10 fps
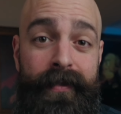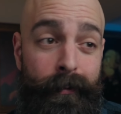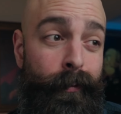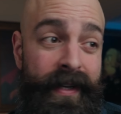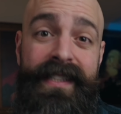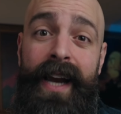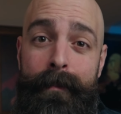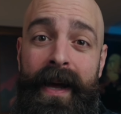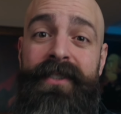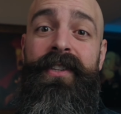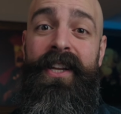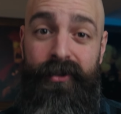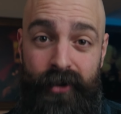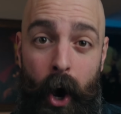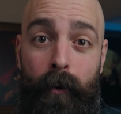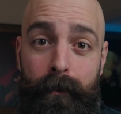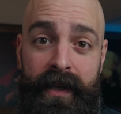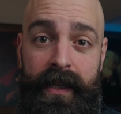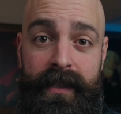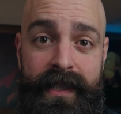the reason I mentioned the don't
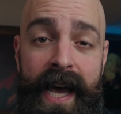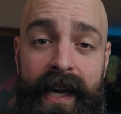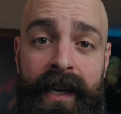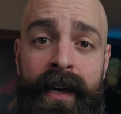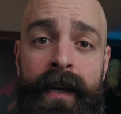be a dick